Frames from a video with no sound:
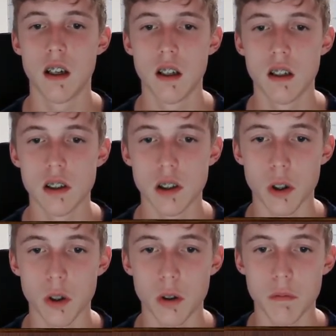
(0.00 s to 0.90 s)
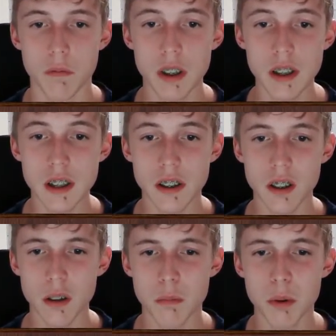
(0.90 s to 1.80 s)
So this is
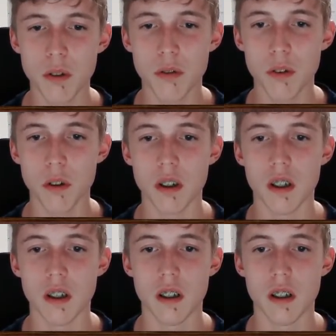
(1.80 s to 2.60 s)
another beautiful